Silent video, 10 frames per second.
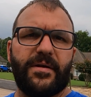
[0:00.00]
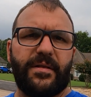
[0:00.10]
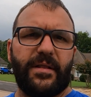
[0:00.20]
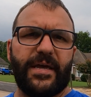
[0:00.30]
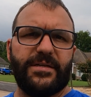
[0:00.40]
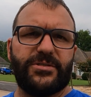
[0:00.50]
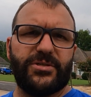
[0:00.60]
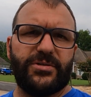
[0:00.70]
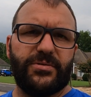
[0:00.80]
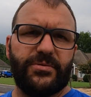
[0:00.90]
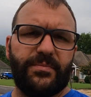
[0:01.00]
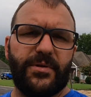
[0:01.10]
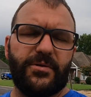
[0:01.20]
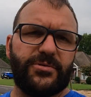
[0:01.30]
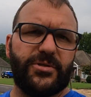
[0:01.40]
late June,
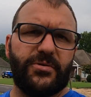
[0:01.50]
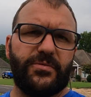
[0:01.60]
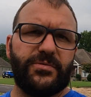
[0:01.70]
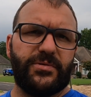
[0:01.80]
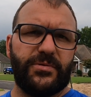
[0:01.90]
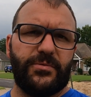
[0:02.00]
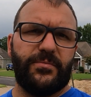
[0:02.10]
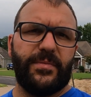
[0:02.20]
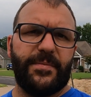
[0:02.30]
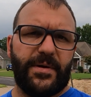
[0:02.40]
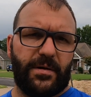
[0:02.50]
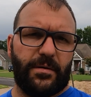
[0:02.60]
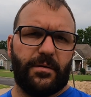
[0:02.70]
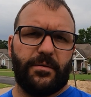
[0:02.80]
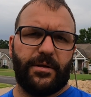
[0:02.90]
middle June to maybe
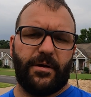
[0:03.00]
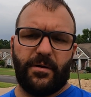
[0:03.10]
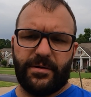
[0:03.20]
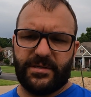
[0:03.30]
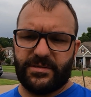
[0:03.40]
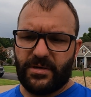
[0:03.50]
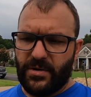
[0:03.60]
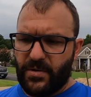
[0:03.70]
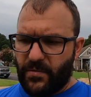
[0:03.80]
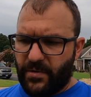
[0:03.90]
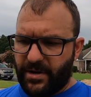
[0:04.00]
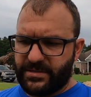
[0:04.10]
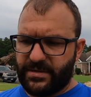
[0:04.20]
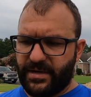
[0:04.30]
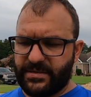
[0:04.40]
early August when it's
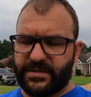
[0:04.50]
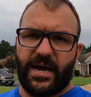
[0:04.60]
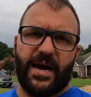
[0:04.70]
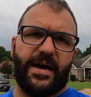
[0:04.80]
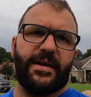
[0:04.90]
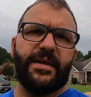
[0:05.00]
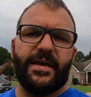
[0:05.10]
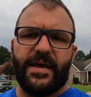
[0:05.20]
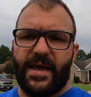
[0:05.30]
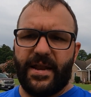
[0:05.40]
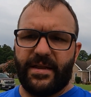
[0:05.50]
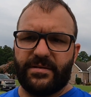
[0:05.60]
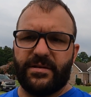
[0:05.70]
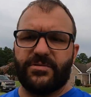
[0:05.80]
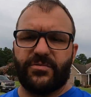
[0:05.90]
nice and hot and
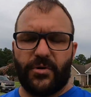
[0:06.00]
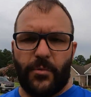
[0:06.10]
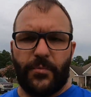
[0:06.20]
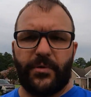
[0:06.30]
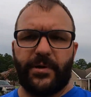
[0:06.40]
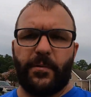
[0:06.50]
it's growing pretty